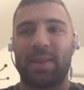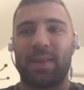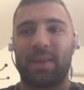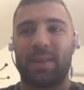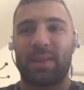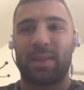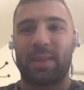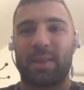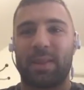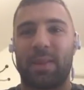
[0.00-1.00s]

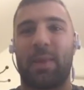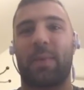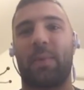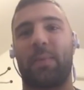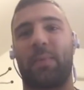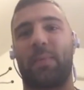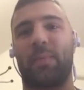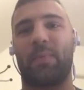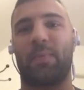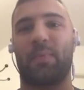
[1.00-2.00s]

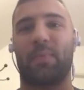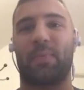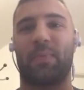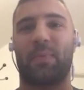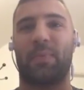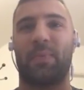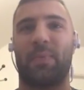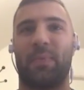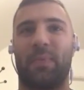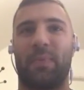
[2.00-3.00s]

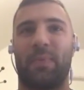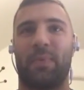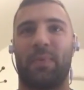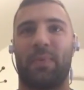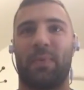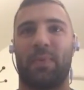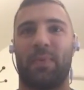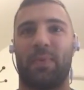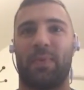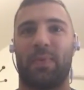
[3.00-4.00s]

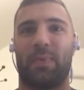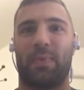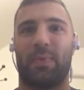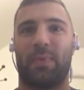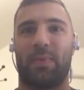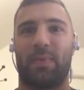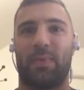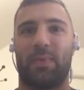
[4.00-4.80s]
(not speaking)